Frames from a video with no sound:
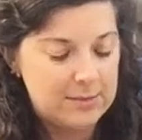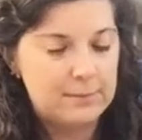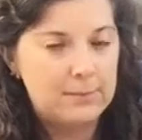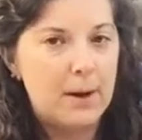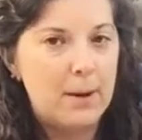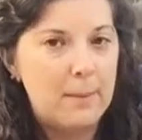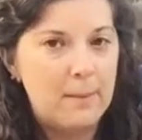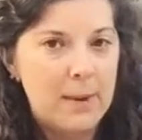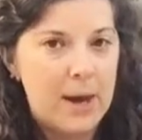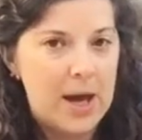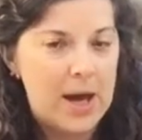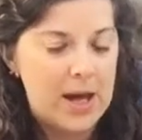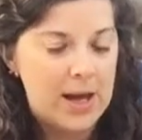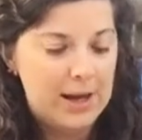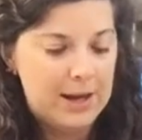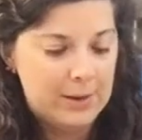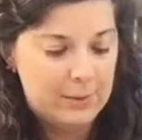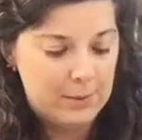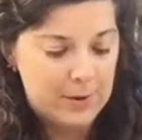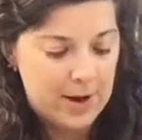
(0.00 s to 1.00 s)
bum
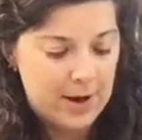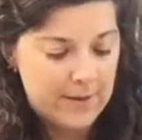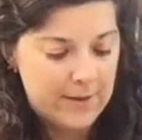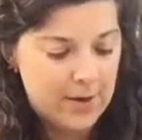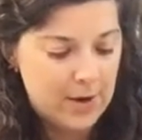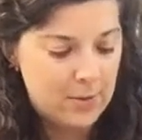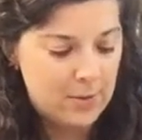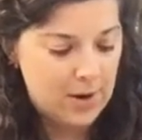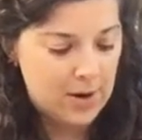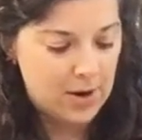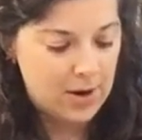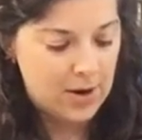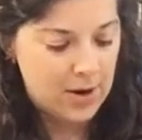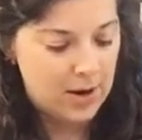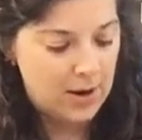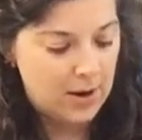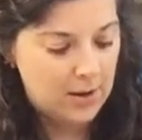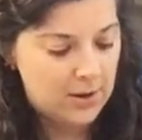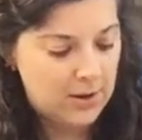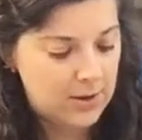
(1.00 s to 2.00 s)
bag, whatever you want to
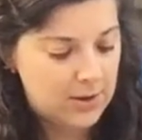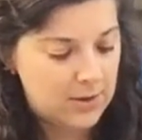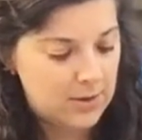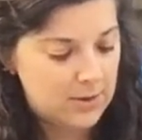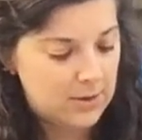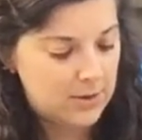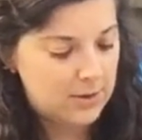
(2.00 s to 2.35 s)
call it.